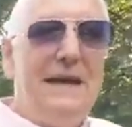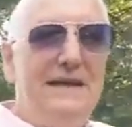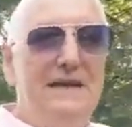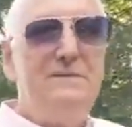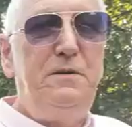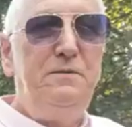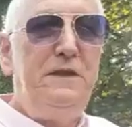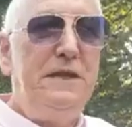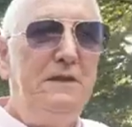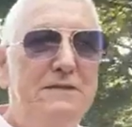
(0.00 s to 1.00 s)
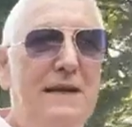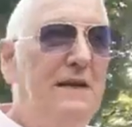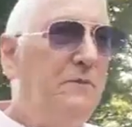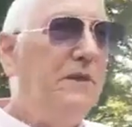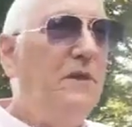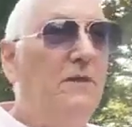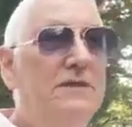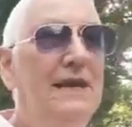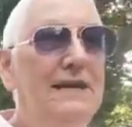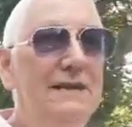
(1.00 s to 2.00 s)
And he's put videos out with
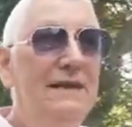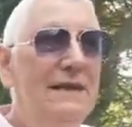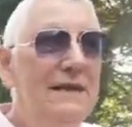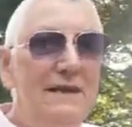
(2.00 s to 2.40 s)
content